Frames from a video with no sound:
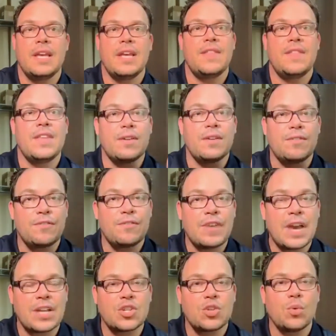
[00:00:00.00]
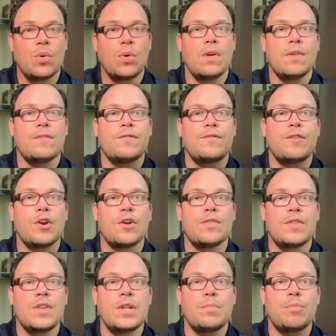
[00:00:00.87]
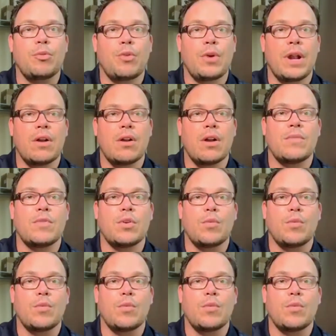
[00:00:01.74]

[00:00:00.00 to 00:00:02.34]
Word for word: the effectual fervent prayer of